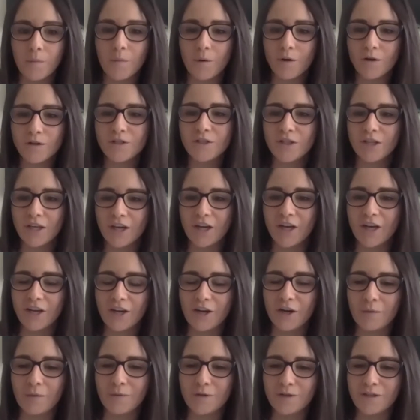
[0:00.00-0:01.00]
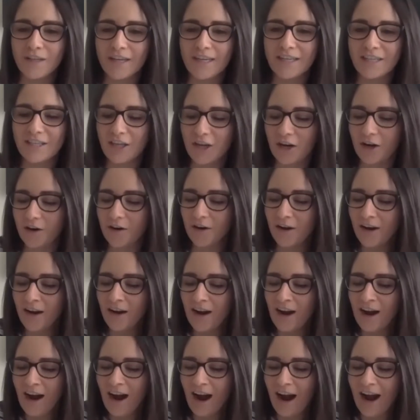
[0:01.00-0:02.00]
What's the, what do they do?
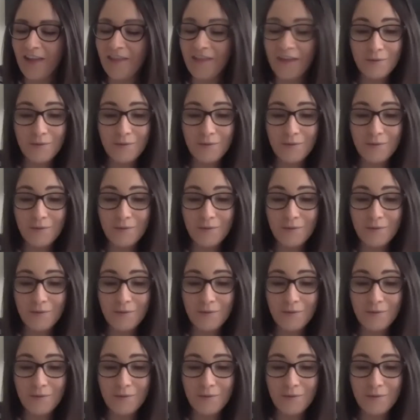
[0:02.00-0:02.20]
And